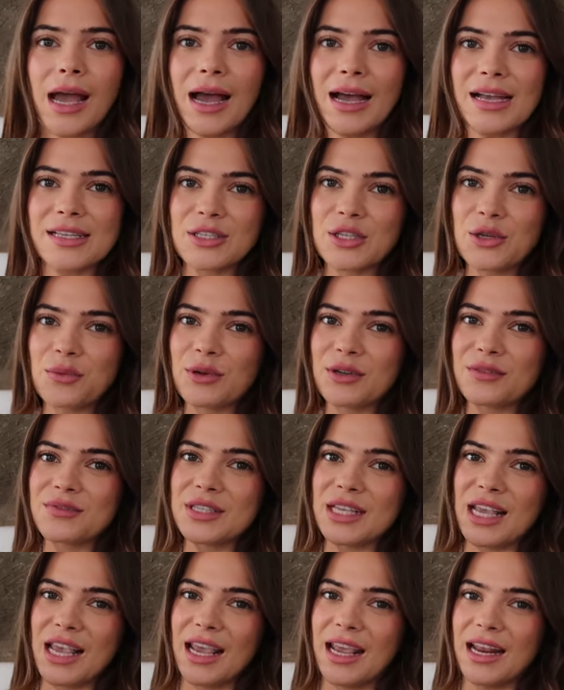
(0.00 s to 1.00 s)
As you would have
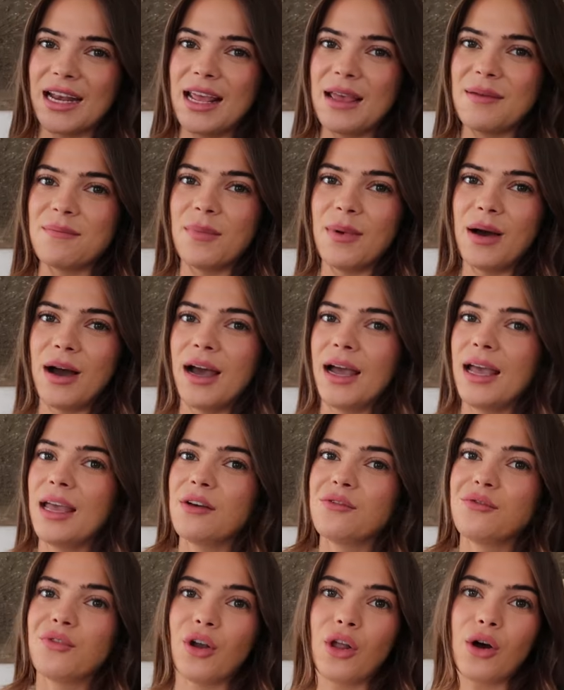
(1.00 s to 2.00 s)
seen in
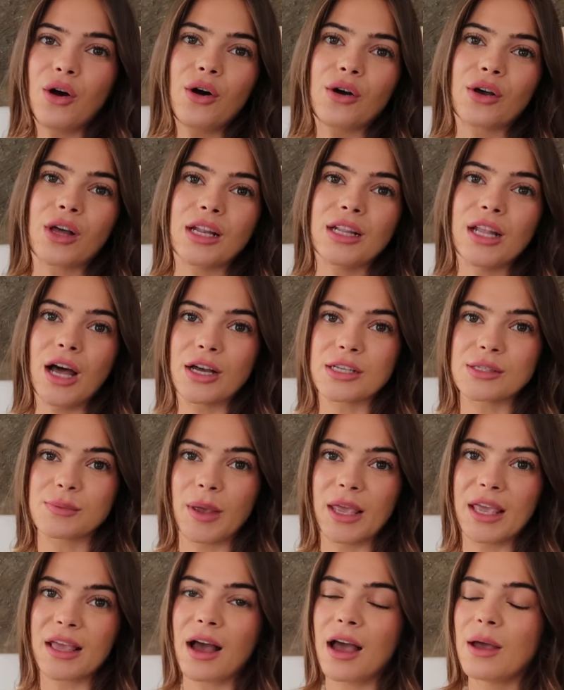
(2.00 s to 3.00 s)
my vlog last
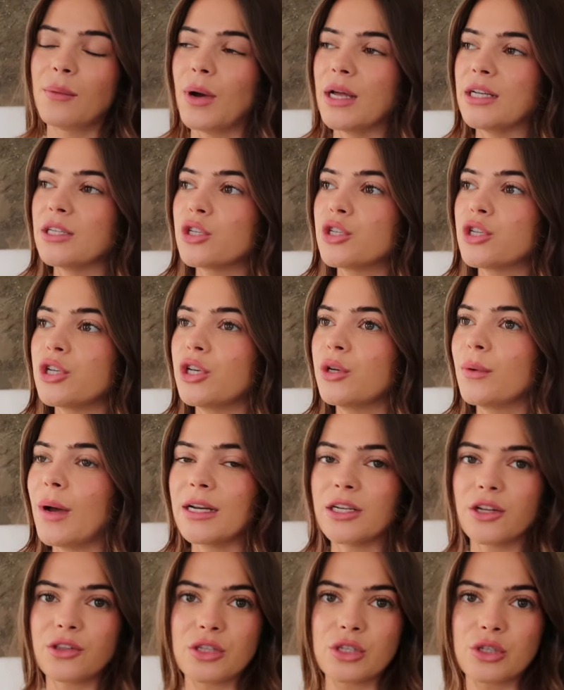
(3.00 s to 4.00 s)
week, I went to
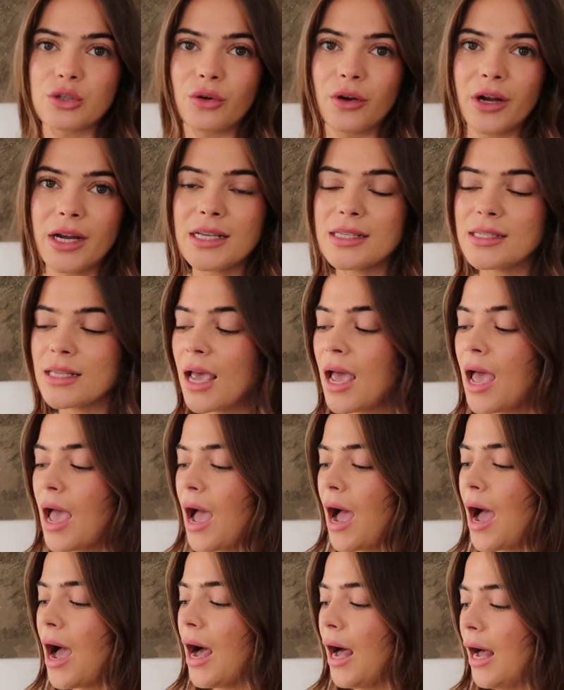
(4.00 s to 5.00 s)
And Other Stories
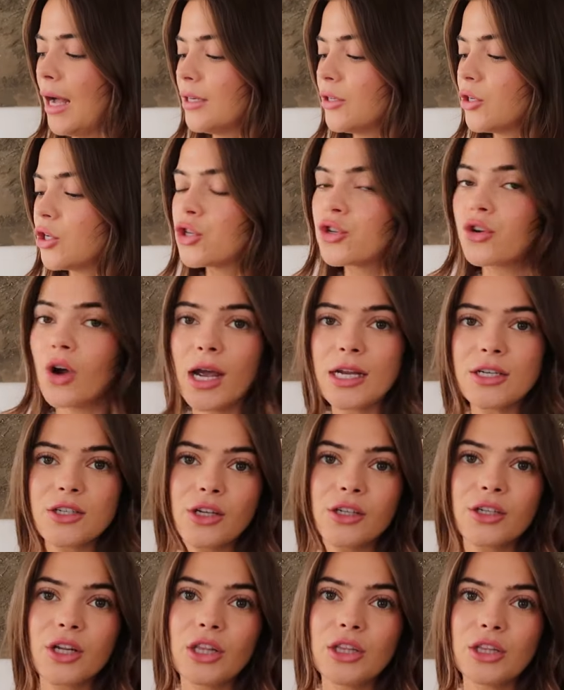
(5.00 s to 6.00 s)
and tried
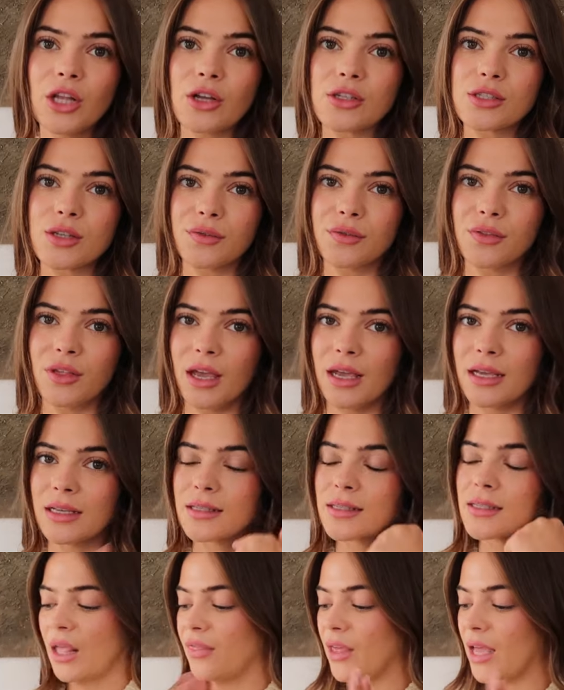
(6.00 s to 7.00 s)
on lots of
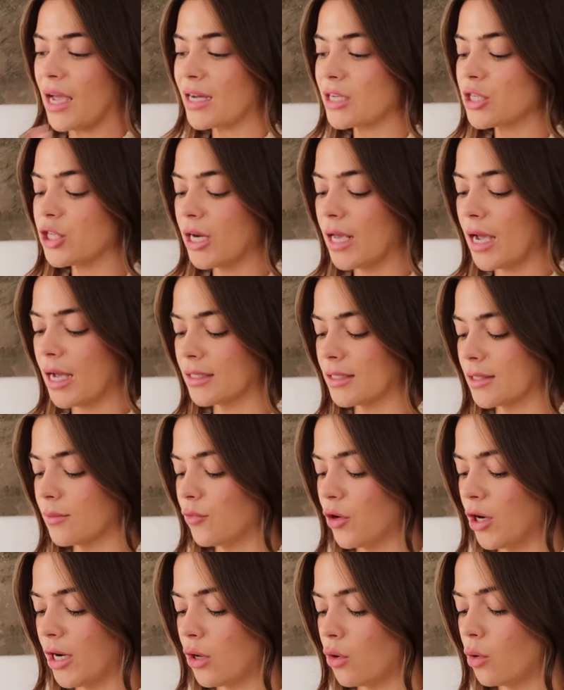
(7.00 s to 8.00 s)
things. They actually had
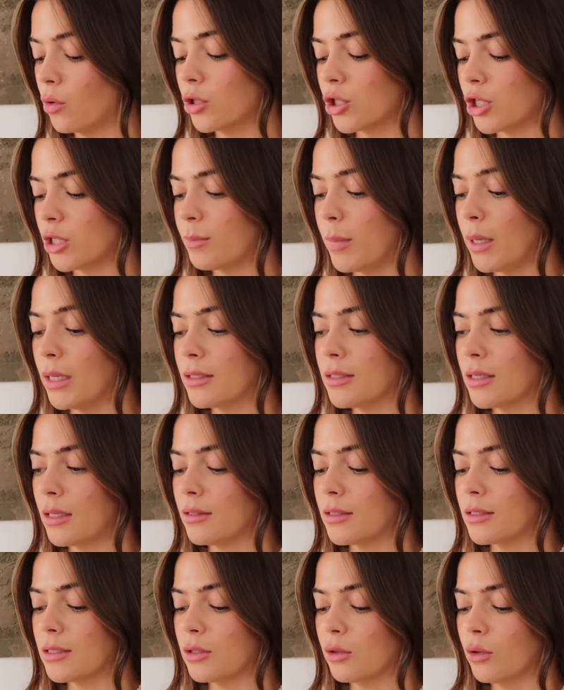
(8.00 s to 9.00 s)
some really gorgeous bits
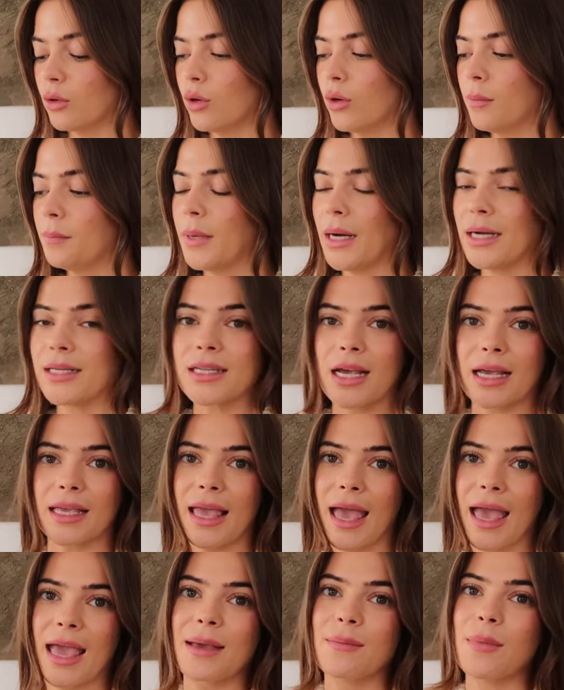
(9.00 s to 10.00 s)
in store, but I
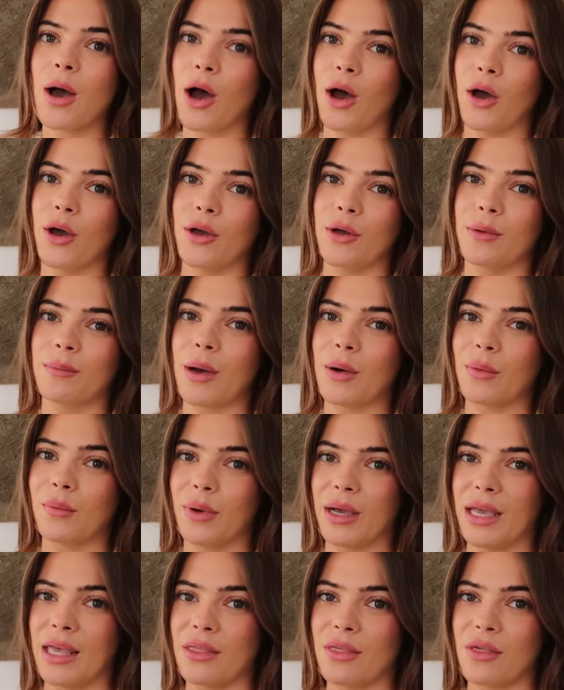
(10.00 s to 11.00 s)
came home
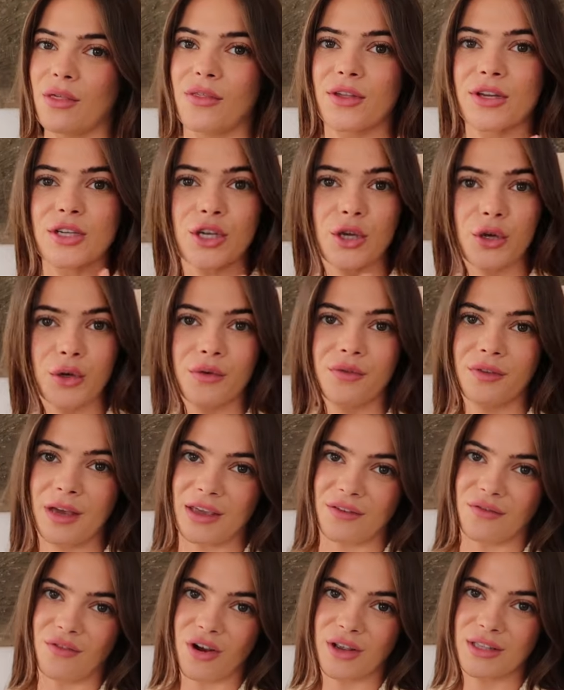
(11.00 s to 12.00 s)
with the two
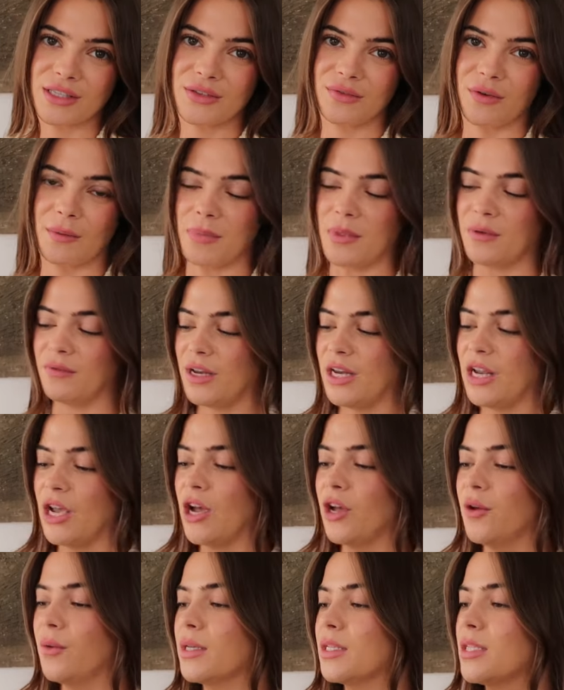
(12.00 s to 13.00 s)
favorites from the
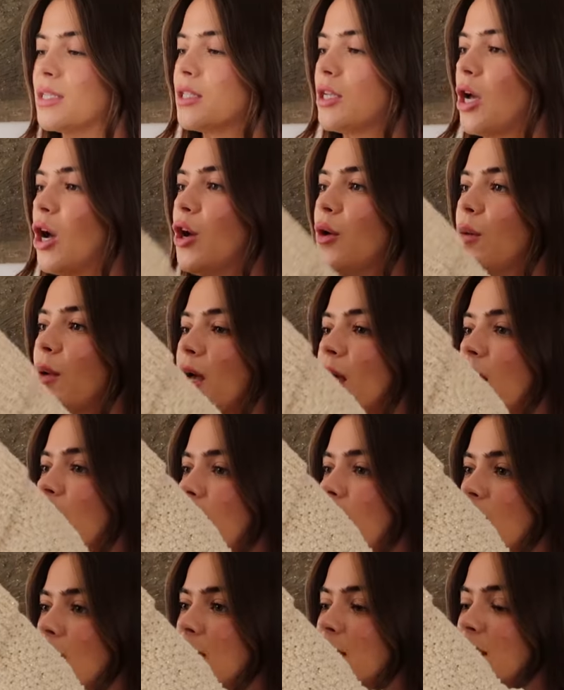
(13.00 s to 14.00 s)
video. So
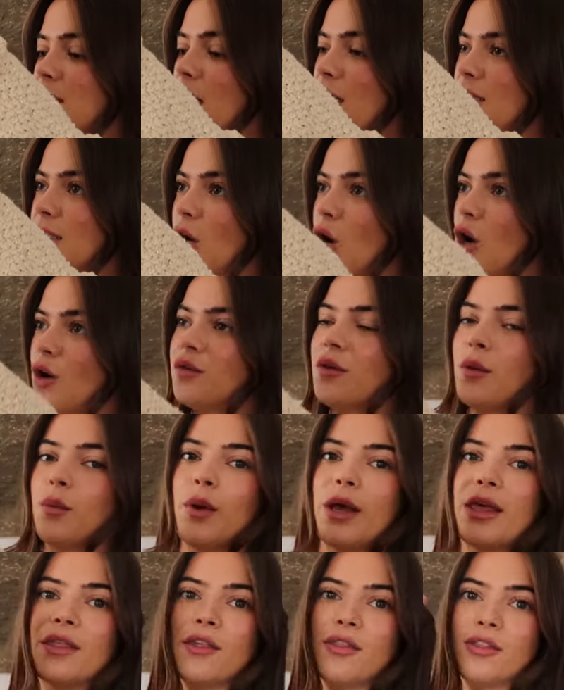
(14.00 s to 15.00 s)
starting off
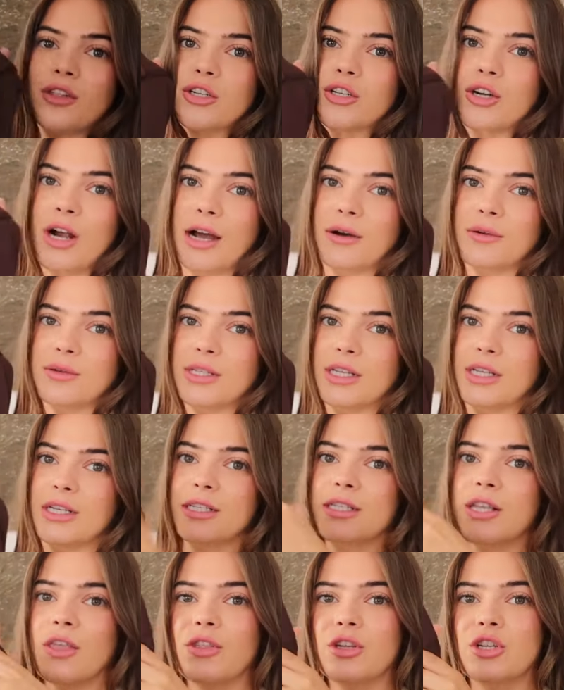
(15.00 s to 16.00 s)
with the
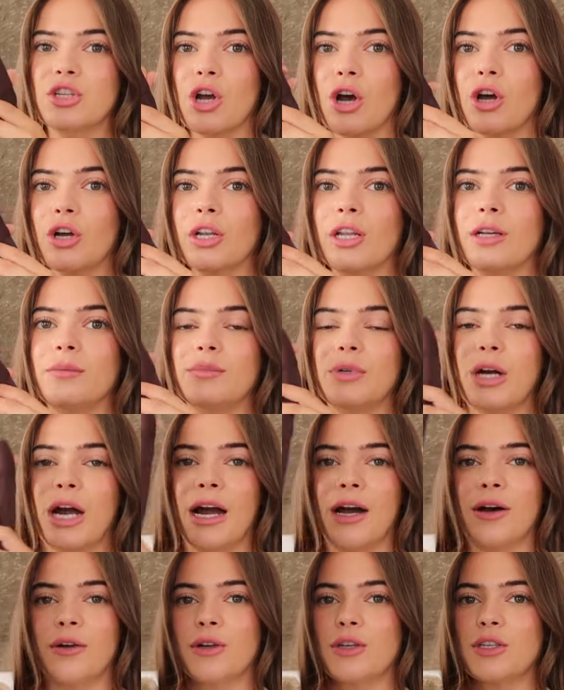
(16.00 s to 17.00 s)
trousers, the chocolate
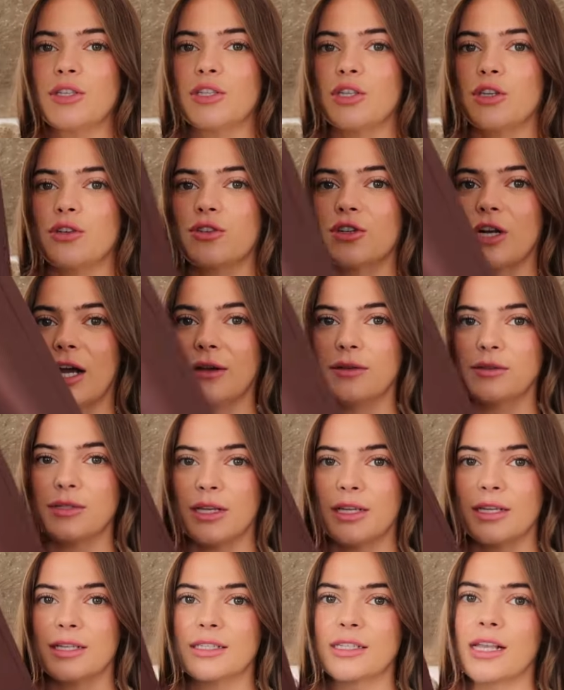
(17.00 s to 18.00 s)
brown suit
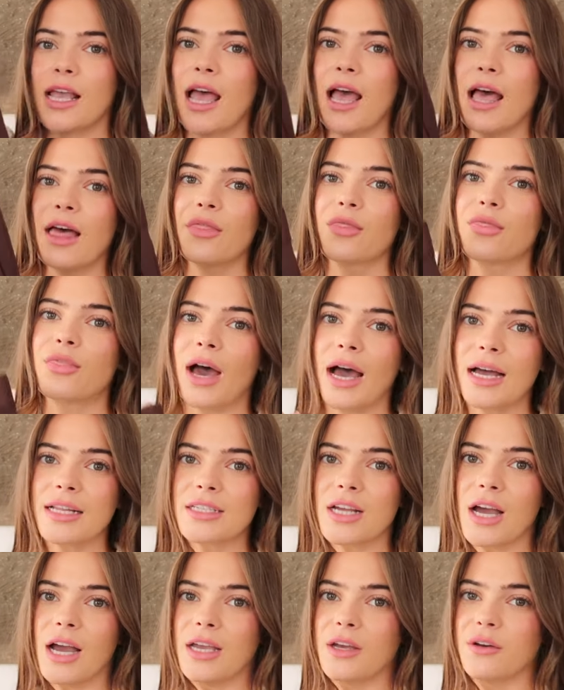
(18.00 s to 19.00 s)
trousers
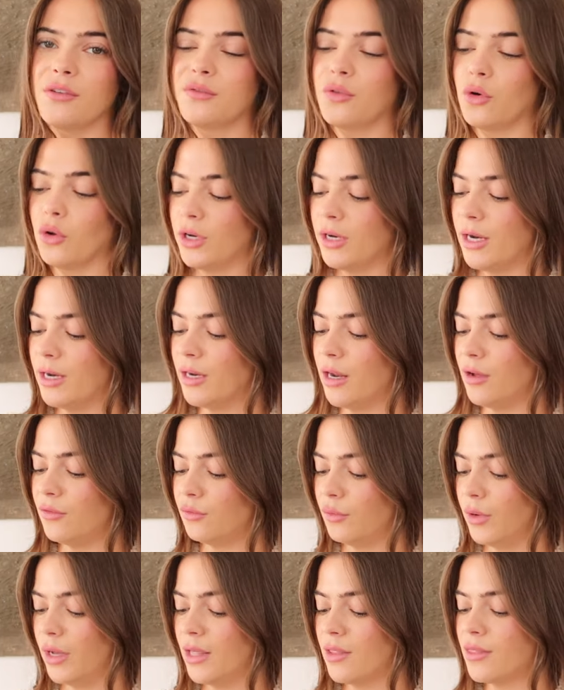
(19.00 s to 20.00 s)
that I have fallen in
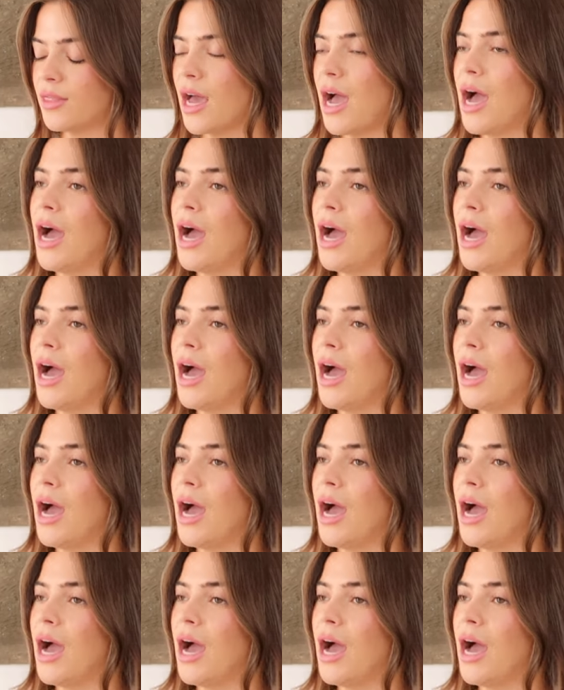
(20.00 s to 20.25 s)
love with.